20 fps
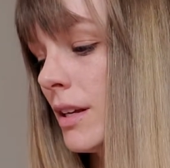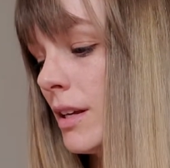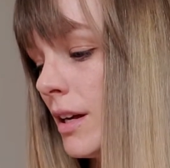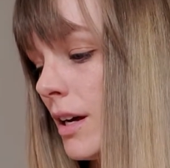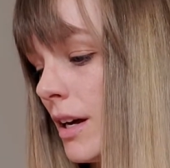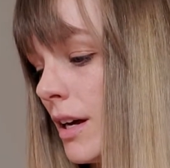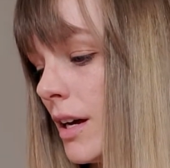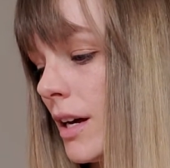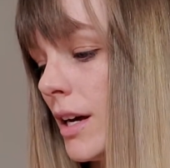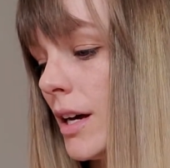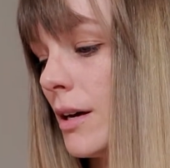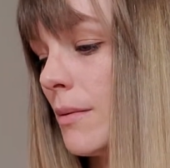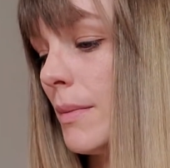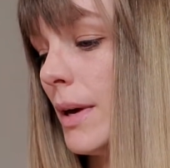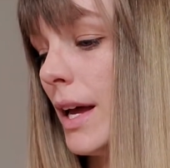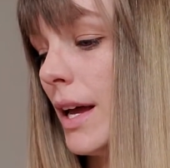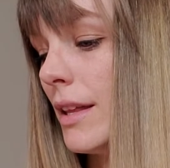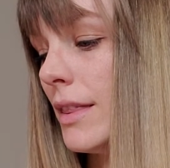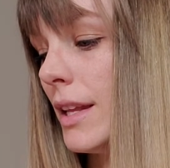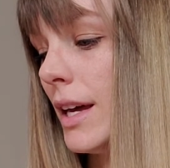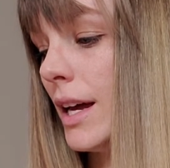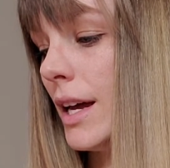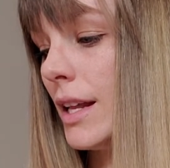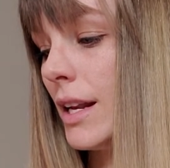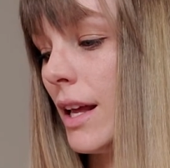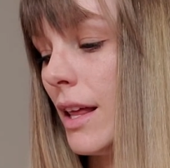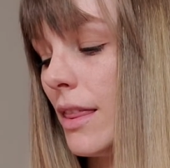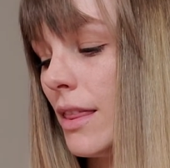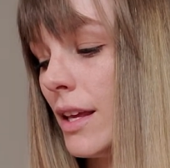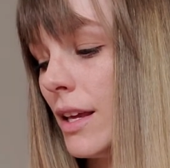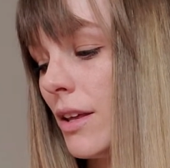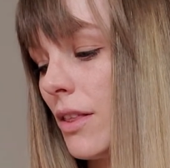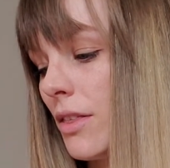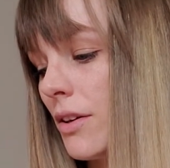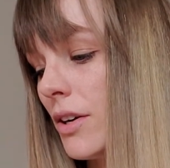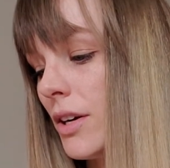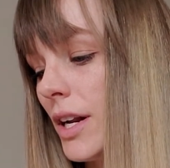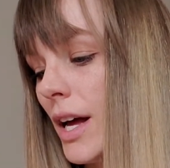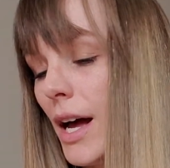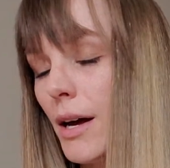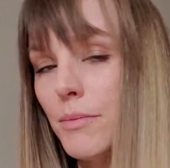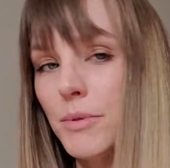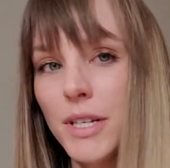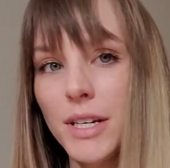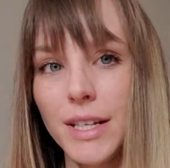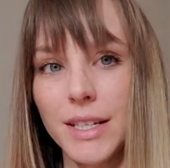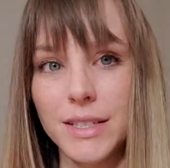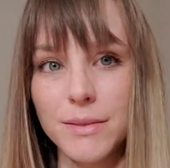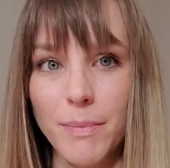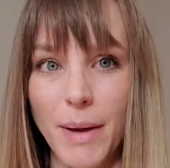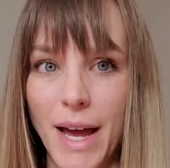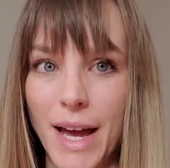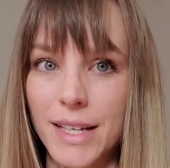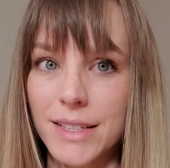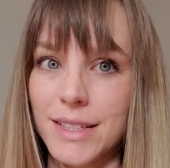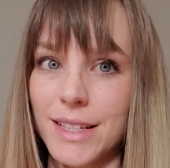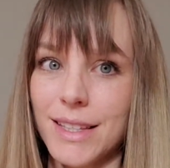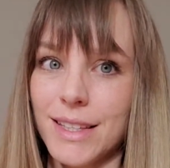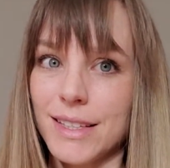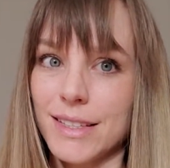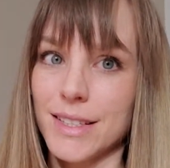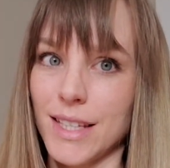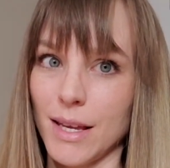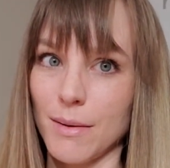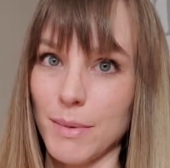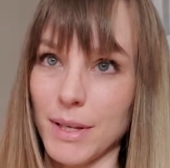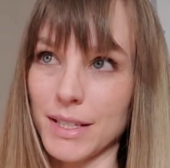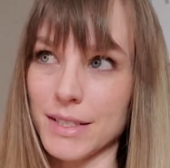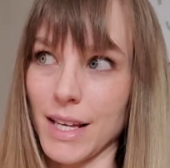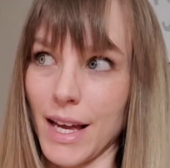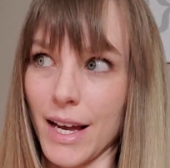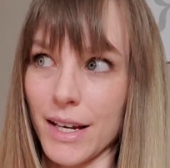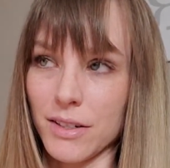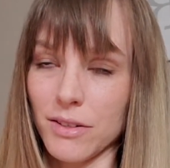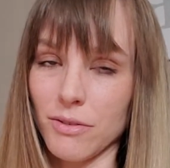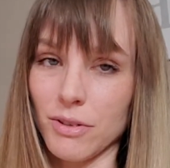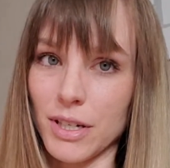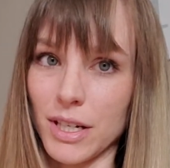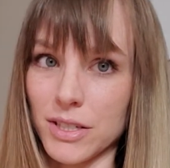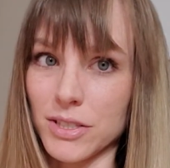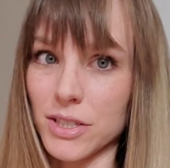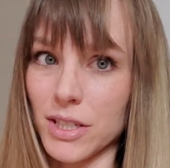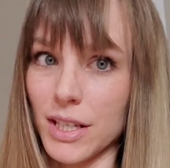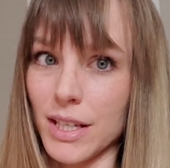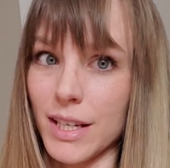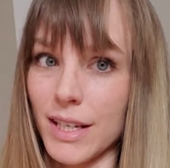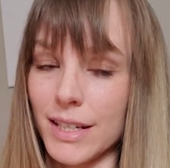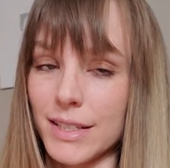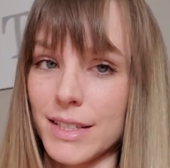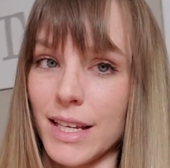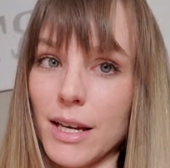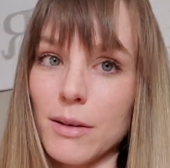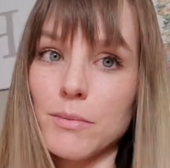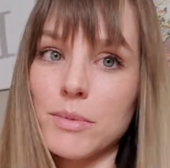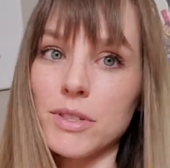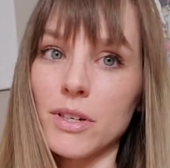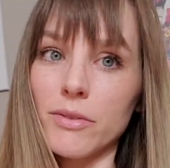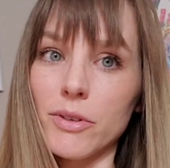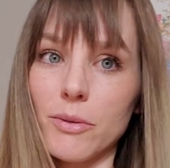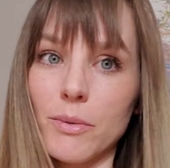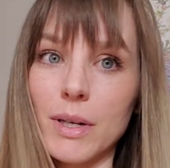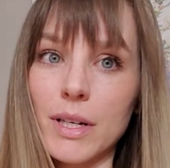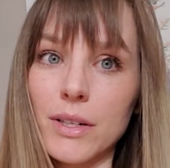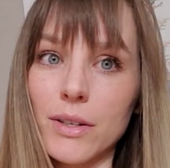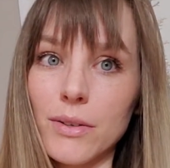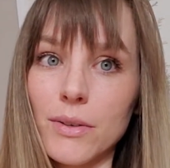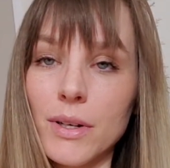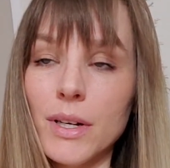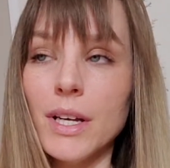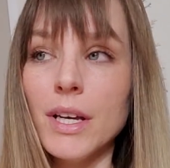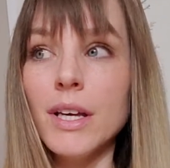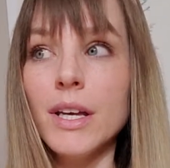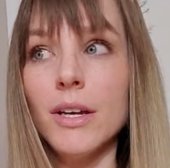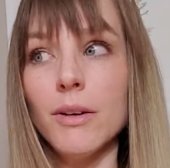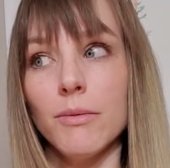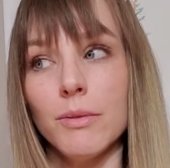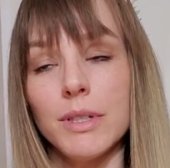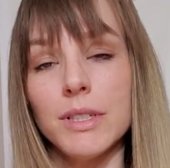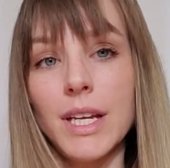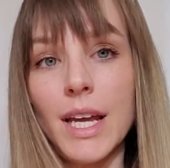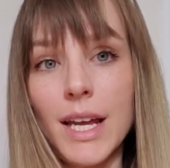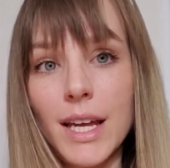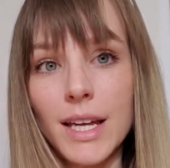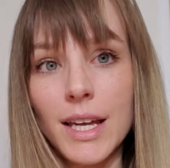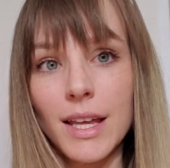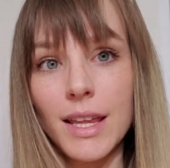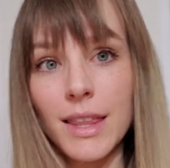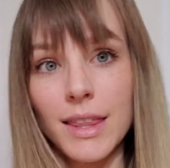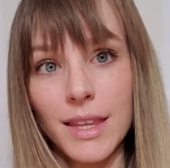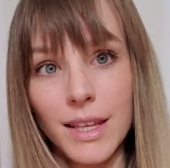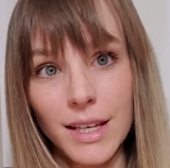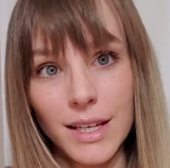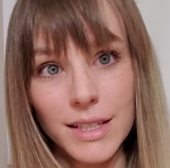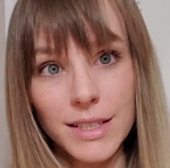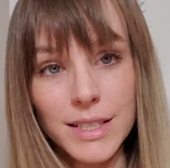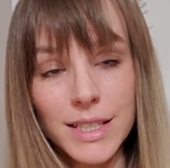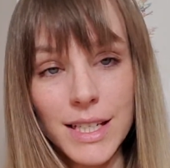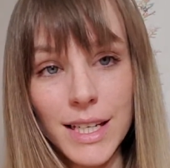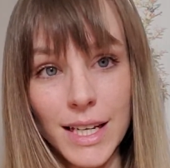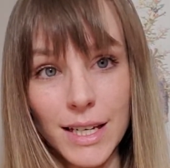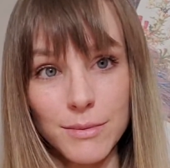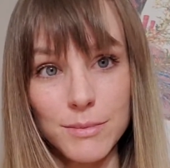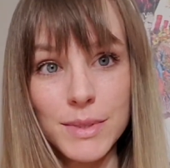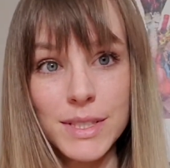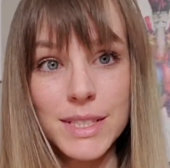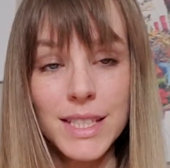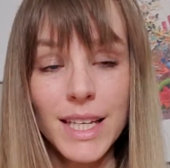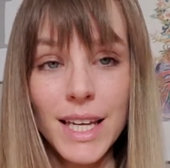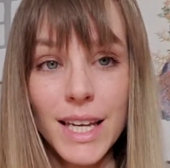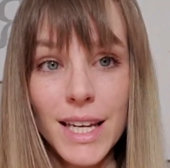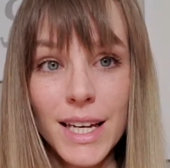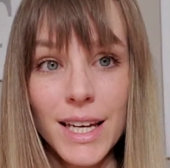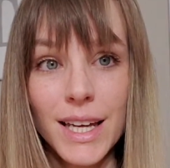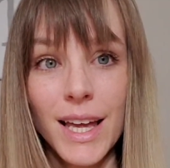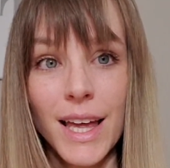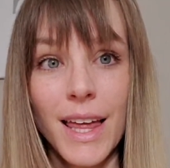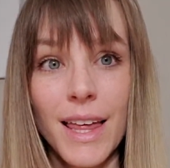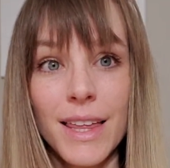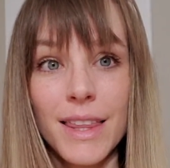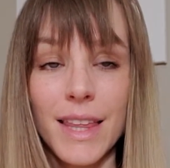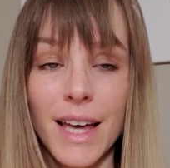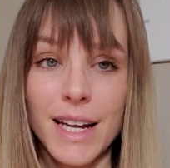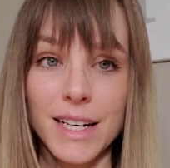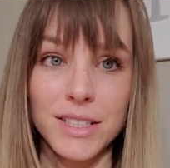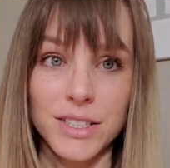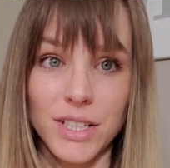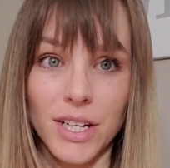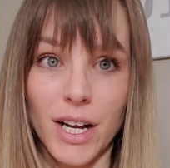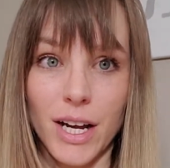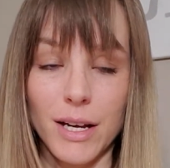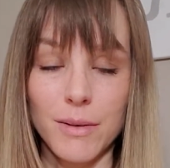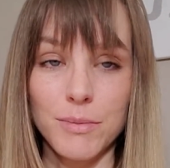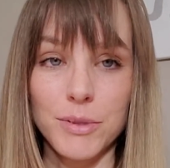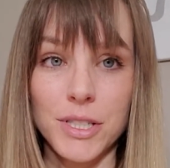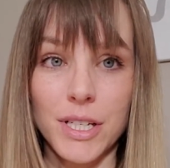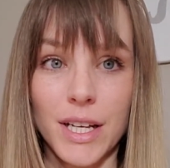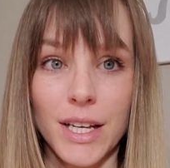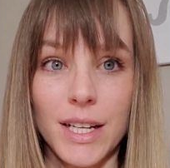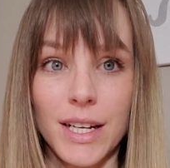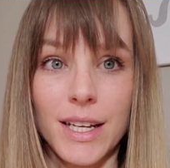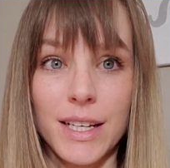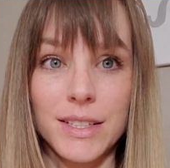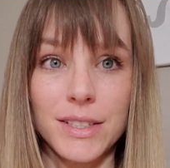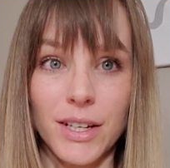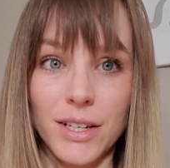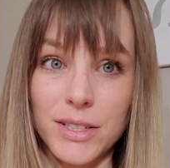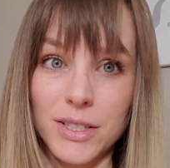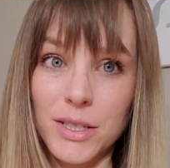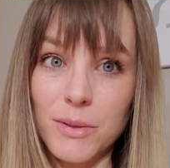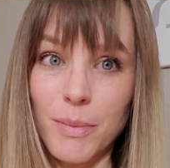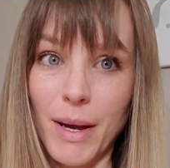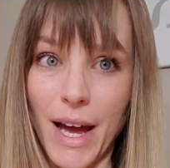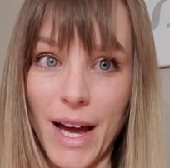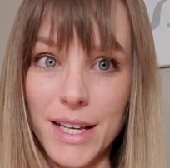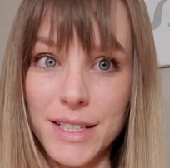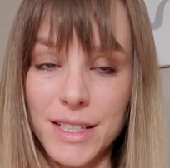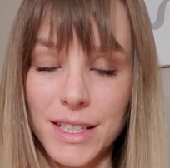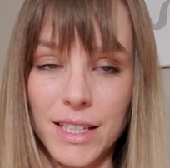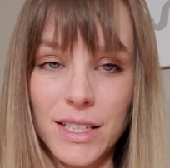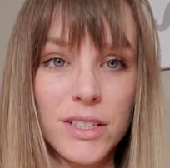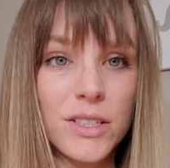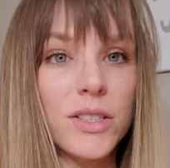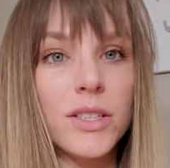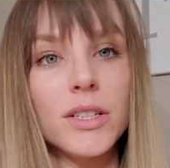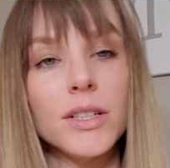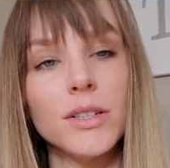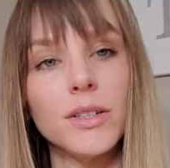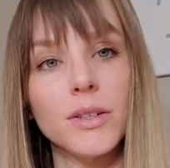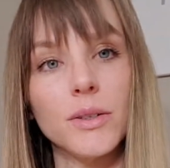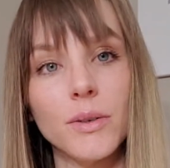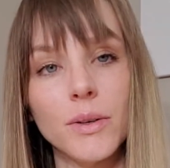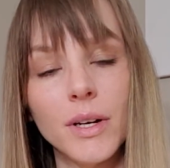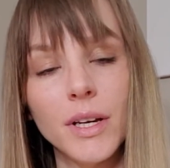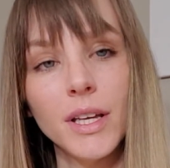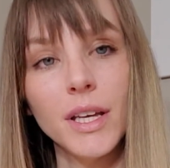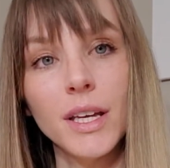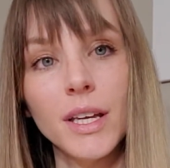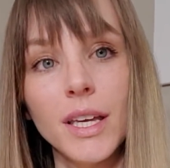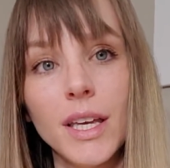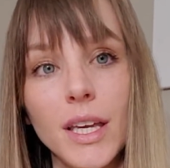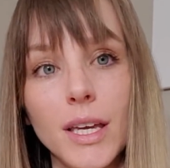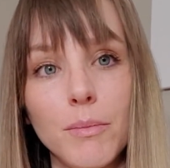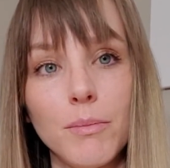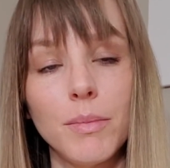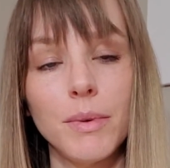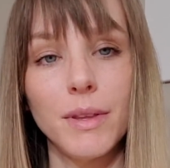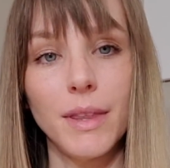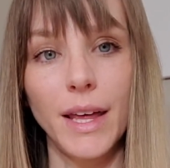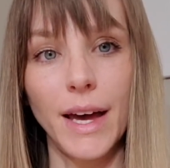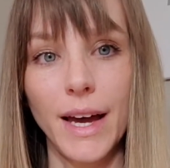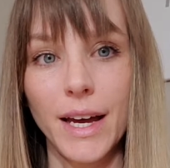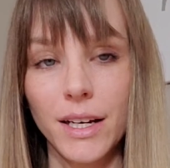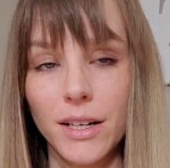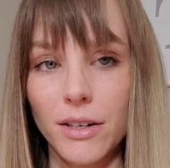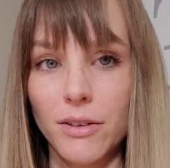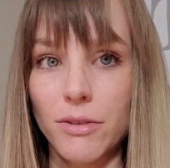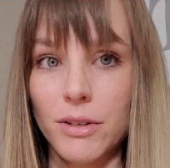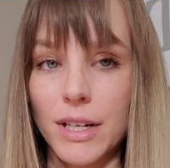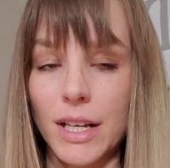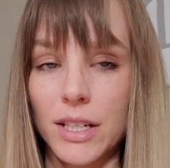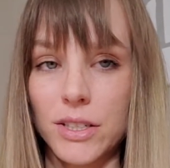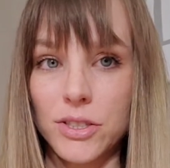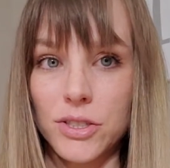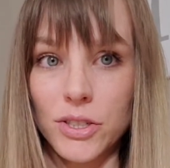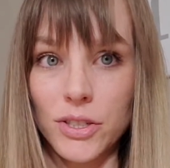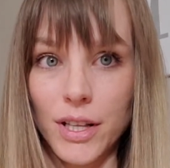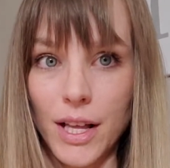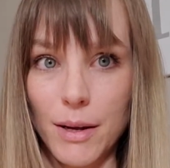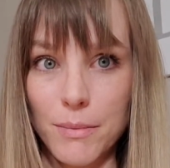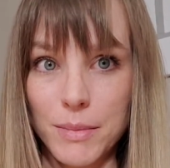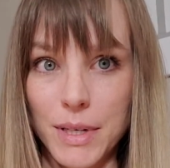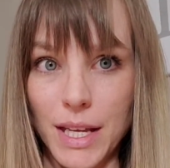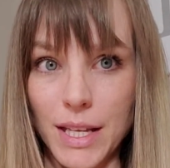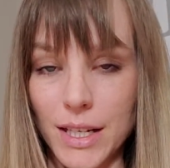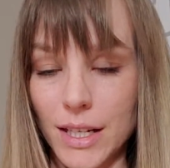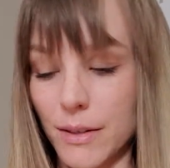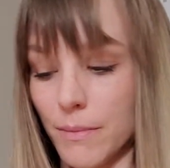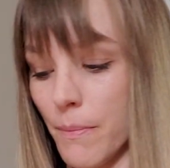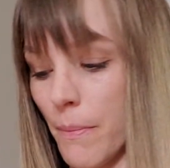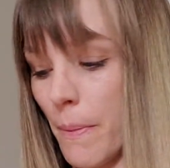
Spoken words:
And then the third option is passing the same exact credentialing exam. So if you want to retake the TMC, that is an option as long as you pass it to keep that credential updated.